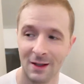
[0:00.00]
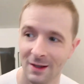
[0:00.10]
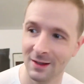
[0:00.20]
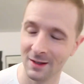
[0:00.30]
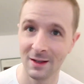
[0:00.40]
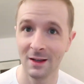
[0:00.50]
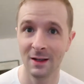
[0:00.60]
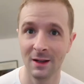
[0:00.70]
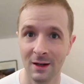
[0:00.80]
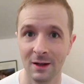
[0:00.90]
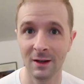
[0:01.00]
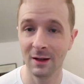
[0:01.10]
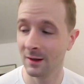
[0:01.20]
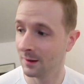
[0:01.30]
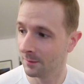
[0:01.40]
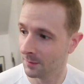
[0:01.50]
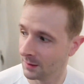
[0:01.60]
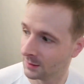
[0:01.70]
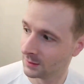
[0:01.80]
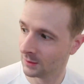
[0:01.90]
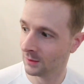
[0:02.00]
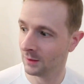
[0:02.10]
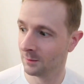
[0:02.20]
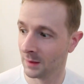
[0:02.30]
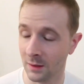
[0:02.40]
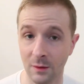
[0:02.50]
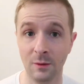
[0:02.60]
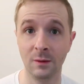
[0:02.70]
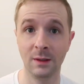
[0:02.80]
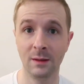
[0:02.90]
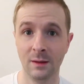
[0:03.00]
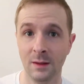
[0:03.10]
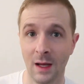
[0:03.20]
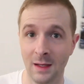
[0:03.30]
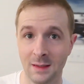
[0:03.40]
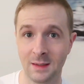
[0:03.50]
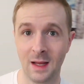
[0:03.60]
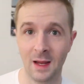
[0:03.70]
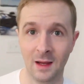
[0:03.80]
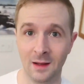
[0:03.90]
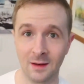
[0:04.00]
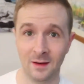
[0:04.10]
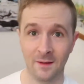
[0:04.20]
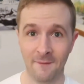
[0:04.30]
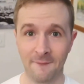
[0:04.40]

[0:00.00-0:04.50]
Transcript: I'm gonna show you my new nightstand.